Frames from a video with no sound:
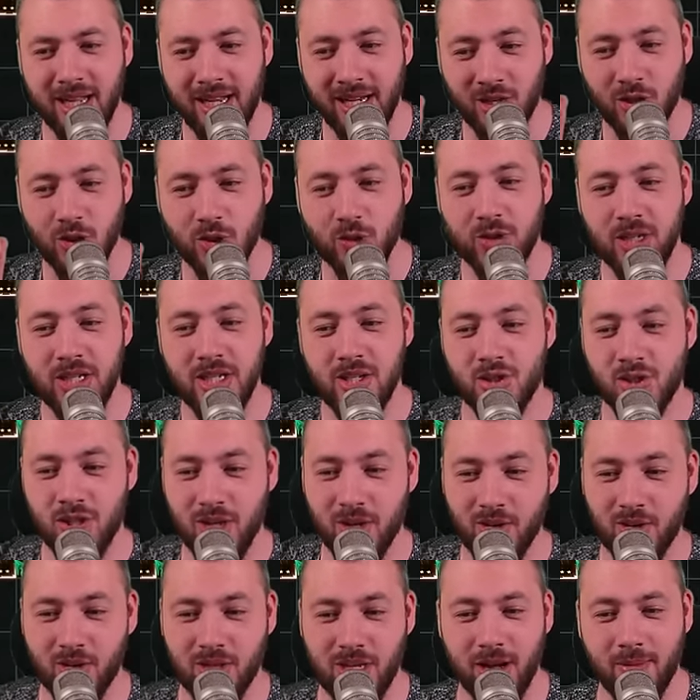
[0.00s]
increased
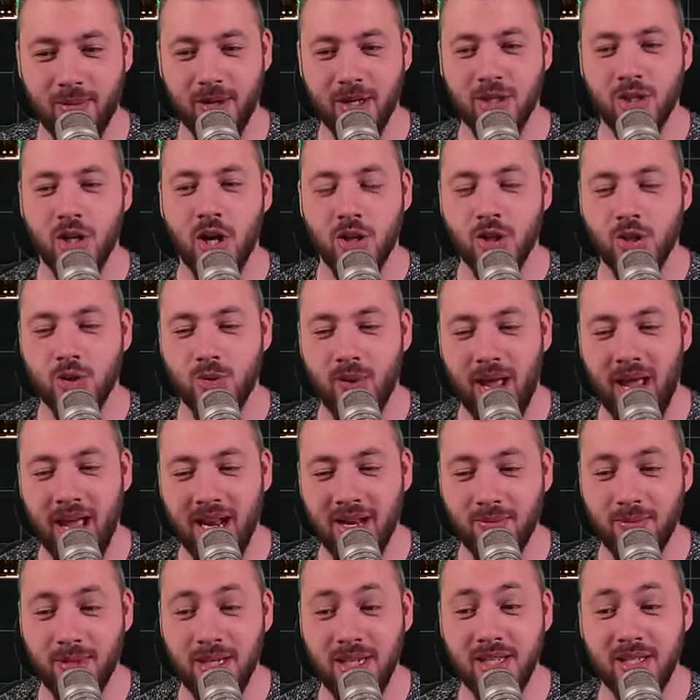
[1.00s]
shadow damage to
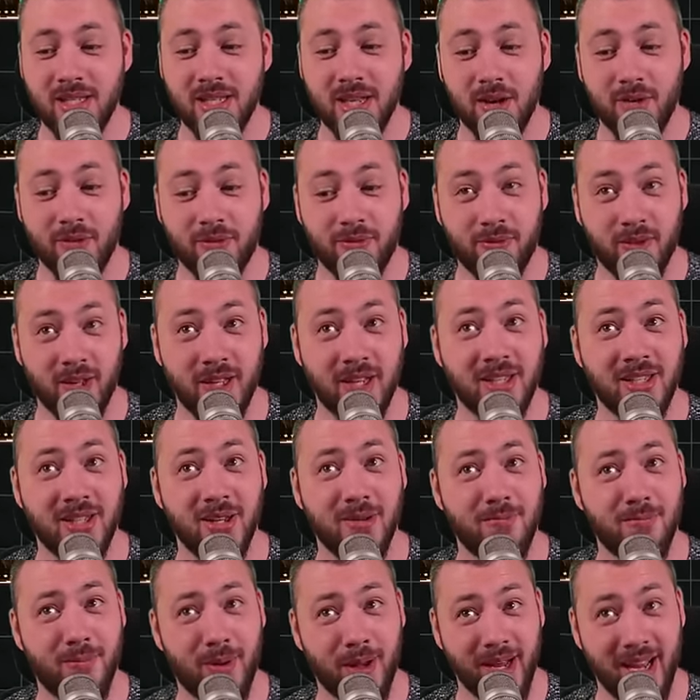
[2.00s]
enemies
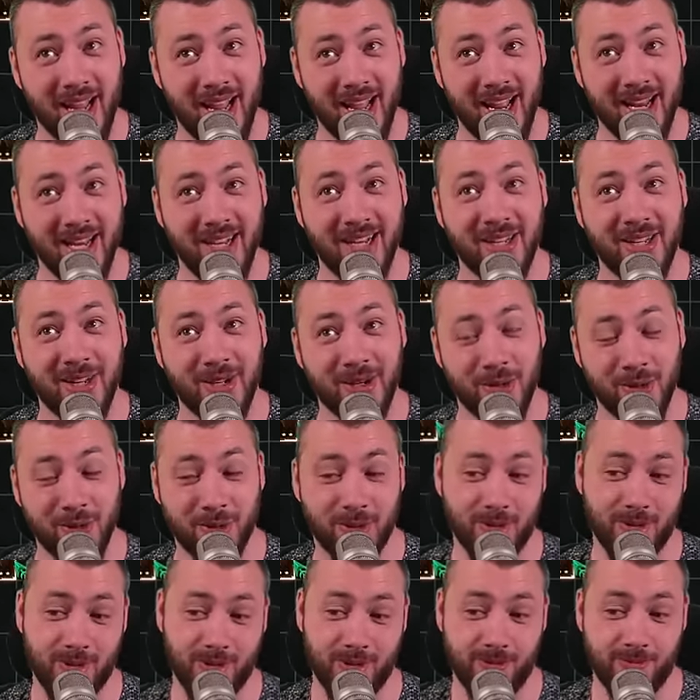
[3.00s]
afflicted by any
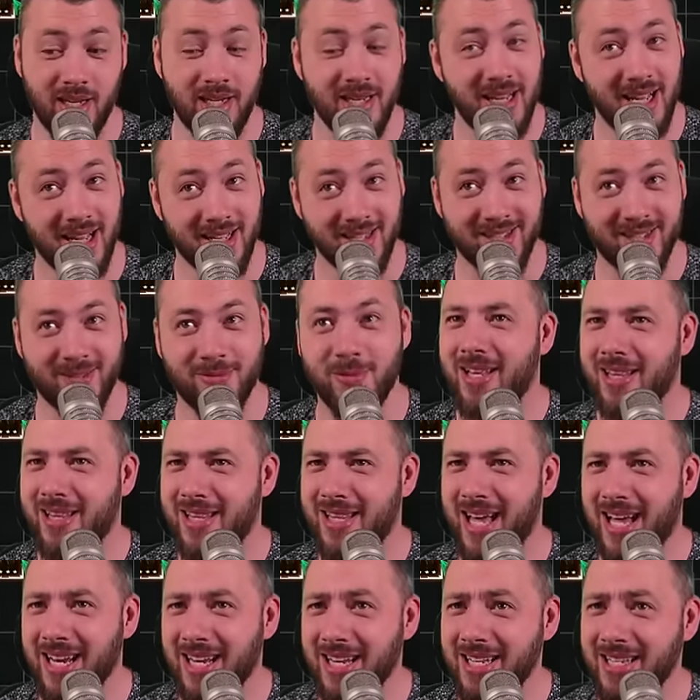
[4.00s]
curse. Yes,
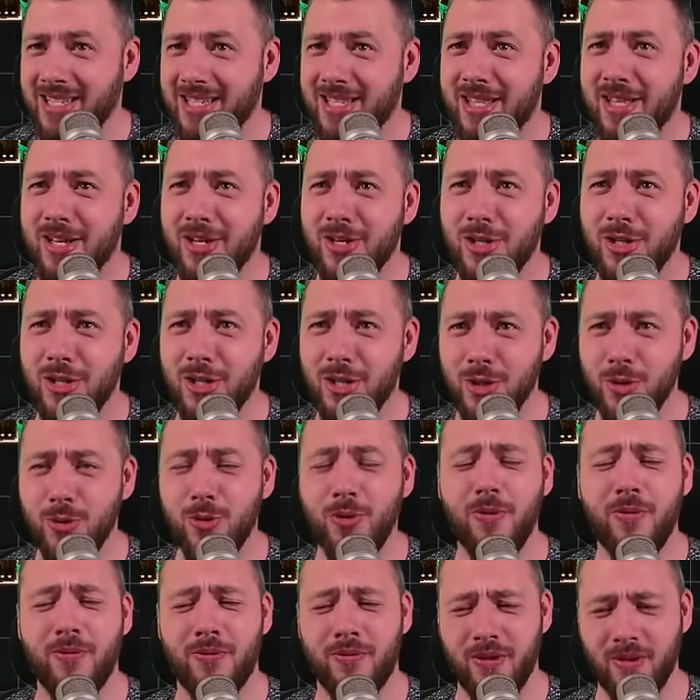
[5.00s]
that is the
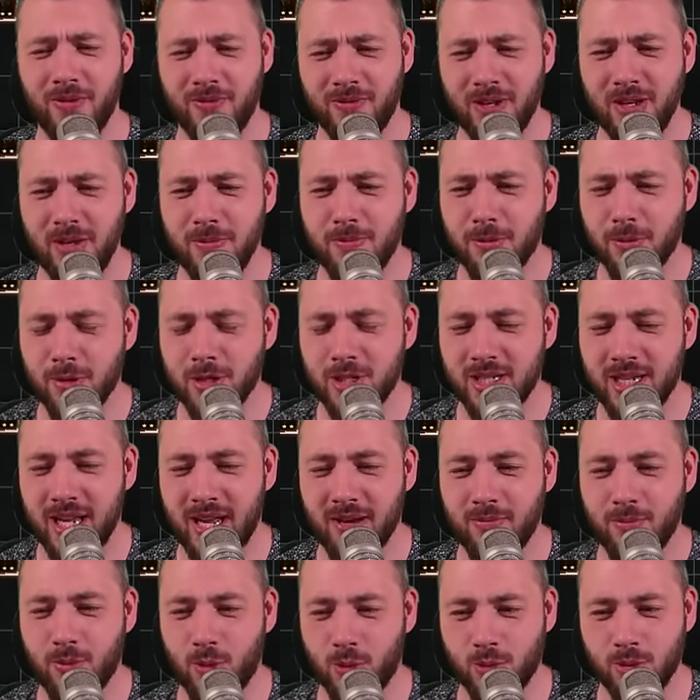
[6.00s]
new
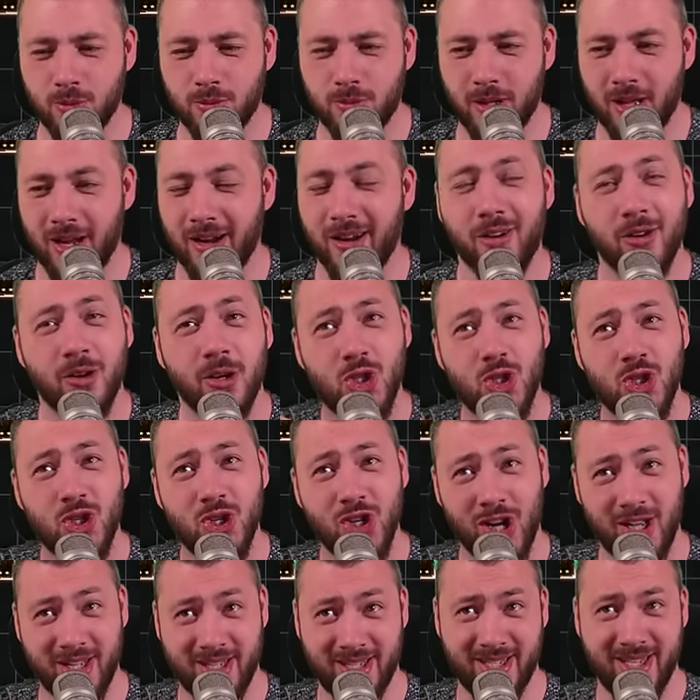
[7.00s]
50% multiplier,
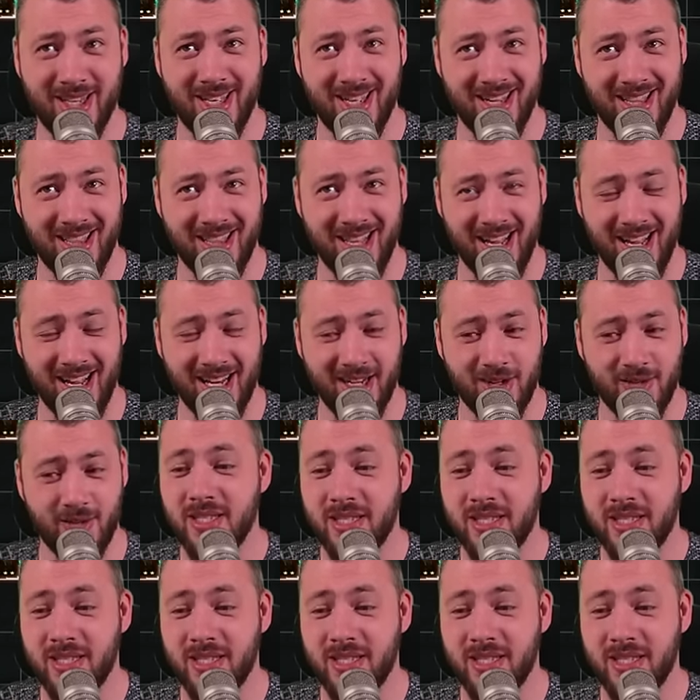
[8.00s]
just like that.